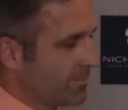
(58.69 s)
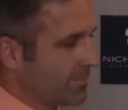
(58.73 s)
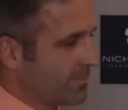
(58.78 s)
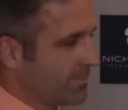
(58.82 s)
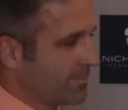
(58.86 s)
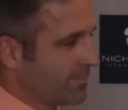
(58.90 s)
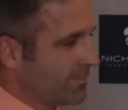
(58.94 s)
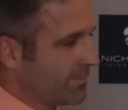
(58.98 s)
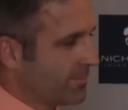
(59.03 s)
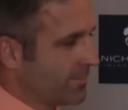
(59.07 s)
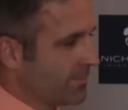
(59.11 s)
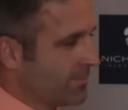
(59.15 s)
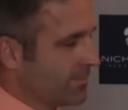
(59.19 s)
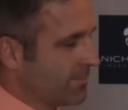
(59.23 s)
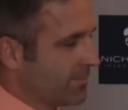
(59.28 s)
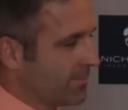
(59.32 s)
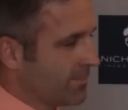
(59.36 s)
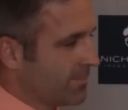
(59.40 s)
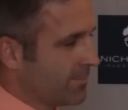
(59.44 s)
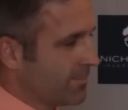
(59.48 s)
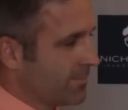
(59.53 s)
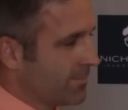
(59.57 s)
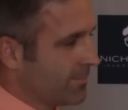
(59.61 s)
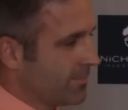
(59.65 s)

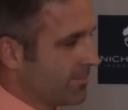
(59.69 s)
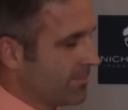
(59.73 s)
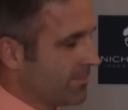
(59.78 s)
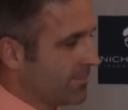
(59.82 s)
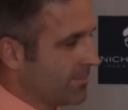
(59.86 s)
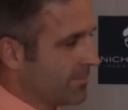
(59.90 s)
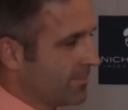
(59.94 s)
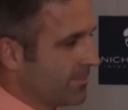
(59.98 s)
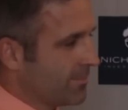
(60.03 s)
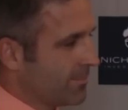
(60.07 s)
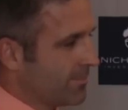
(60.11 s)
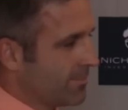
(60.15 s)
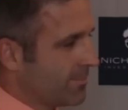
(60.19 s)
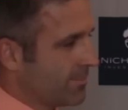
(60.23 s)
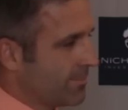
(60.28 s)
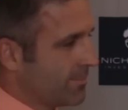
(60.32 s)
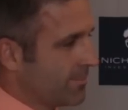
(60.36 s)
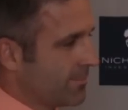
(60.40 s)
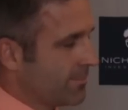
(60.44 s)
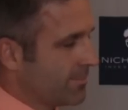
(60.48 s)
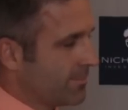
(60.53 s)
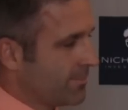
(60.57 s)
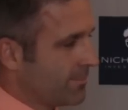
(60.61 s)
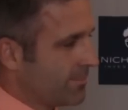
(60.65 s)

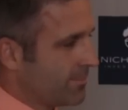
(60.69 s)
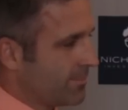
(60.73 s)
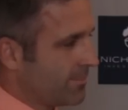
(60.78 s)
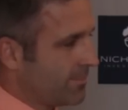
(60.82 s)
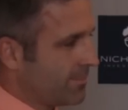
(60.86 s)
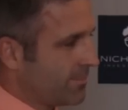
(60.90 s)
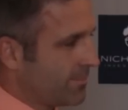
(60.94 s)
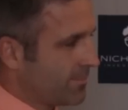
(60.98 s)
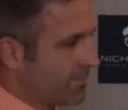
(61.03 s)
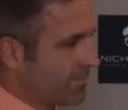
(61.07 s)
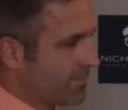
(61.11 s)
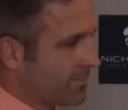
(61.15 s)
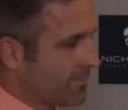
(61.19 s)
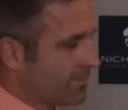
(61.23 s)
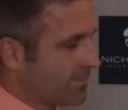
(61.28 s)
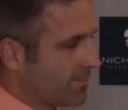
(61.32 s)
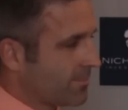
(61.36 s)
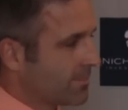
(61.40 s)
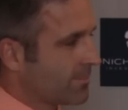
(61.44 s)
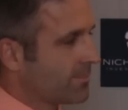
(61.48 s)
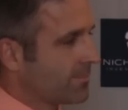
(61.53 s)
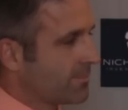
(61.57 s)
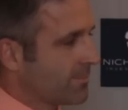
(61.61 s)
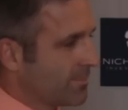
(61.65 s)

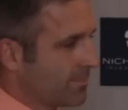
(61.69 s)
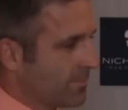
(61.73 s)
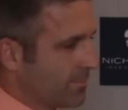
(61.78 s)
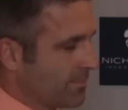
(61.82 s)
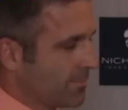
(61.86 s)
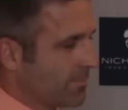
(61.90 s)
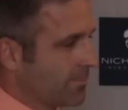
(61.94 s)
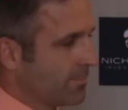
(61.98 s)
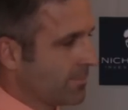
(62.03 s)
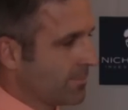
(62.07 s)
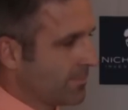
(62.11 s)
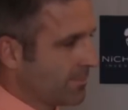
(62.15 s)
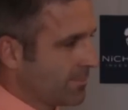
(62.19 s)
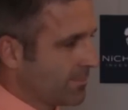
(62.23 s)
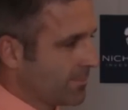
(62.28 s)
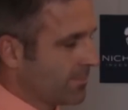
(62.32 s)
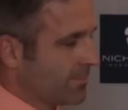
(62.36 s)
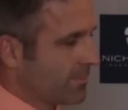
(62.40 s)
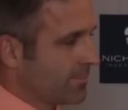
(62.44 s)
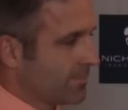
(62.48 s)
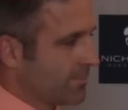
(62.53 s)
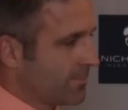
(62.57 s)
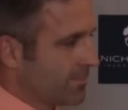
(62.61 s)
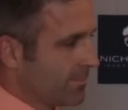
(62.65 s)

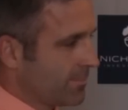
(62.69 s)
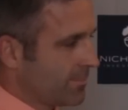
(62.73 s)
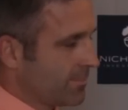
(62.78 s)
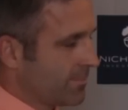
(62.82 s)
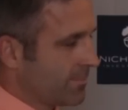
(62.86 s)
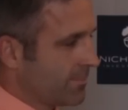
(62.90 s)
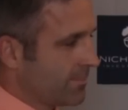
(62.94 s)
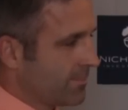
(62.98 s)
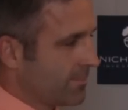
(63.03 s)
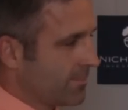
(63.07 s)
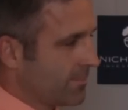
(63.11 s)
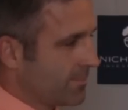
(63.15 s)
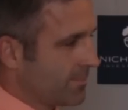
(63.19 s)
This person isn't speaking.